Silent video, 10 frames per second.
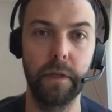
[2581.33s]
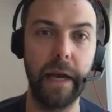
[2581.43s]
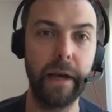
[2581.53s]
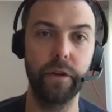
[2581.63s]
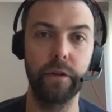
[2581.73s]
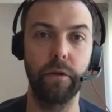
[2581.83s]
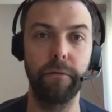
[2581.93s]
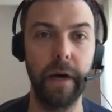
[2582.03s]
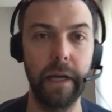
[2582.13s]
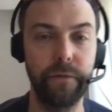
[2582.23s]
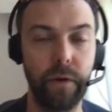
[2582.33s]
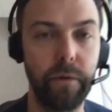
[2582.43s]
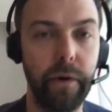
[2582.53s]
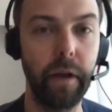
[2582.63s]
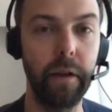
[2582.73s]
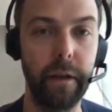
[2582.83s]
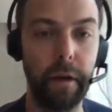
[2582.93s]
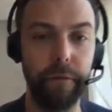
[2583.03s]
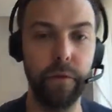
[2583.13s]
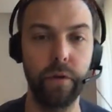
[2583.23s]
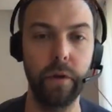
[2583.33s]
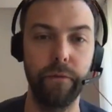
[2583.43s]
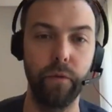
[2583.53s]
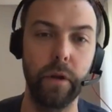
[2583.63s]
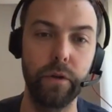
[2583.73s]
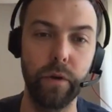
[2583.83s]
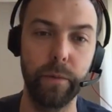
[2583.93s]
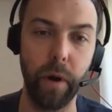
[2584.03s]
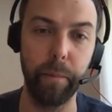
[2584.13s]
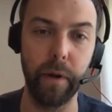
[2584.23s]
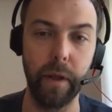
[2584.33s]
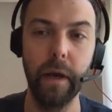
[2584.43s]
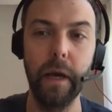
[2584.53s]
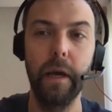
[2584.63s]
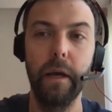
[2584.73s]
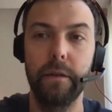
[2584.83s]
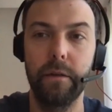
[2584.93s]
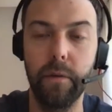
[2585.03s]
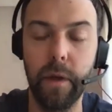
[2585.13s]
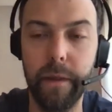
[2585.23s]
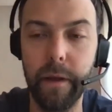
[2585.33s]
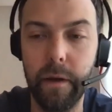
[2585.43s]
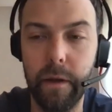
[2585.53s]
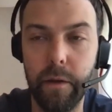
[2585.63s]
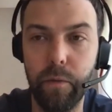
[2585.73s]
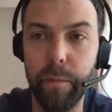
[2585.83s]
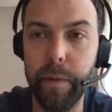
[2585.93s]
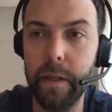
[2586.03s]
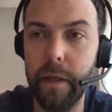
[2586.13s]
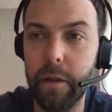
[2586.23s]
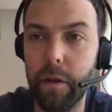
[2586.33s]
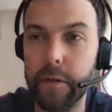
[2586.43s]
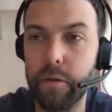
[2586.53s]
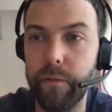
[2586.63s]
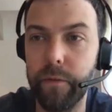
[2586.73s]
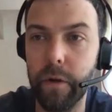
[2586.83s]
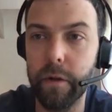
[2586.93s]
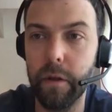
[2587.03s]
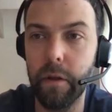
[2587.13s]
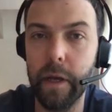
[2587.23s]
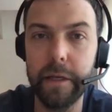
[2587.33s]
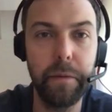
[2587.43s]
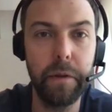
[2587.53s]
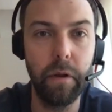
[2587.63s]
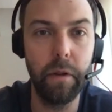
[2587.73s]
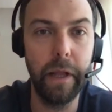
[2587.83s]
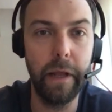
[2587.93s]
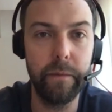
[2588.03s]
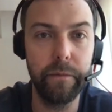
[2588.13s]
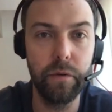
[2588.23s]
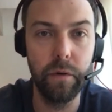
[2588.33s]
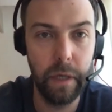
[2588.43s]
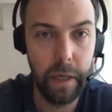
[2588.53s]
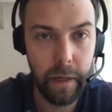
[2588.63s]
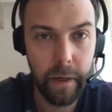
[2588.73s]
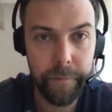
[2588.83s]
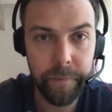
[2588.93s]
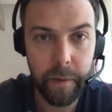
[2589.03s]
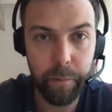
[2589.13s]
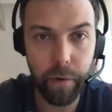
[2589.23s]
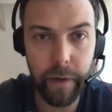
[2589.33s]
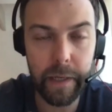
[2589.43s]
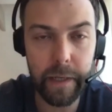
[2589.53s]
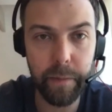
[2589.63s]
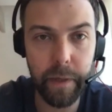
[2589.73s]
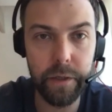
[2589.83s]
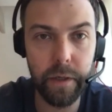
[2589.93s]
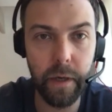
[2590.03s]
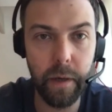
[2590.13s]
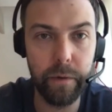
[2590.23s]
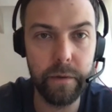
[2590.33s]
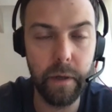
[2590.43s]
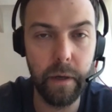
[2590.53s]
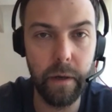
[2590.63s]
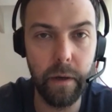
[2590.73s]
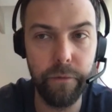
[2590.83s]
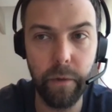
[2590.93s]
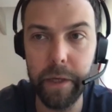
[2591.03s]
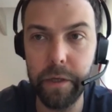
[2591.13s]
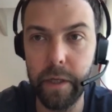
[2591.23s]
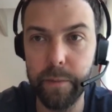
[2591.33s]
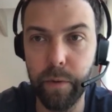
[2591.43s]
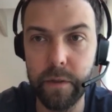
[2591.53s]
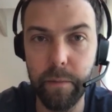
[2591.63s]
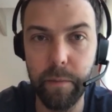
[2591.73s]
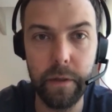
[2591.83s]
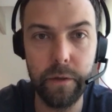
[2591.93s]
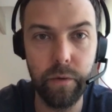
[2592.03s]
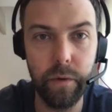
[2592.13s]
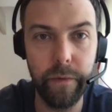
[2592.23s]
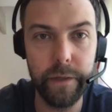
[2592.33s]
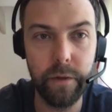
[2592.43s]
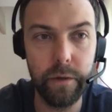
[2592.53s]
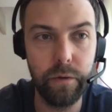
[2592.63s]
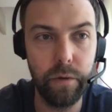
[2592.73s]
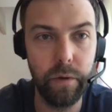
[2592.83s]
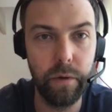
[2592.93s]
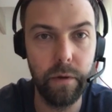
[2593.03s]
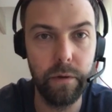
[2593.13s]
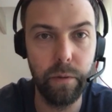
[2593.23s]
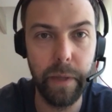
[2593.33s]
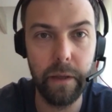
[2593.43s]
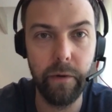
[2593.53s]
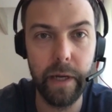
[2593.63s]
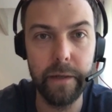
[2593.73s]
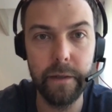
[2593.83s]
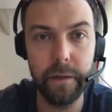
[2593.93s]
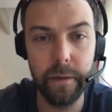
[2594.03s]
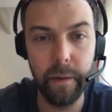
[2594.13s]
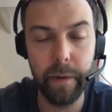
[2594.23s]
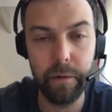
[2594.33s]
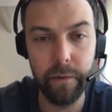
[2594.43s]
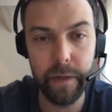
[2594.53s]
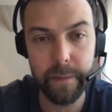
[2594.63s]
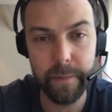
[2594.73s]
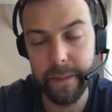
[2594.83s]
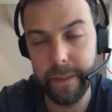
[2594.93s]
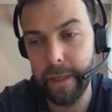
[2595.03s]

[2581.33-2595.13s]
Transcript: sanctions or fines from the regulator if we not do it properly. So I think it will be in the interest of not only us but all platforms to provide as much information as possible to investors to make the right decision about investment.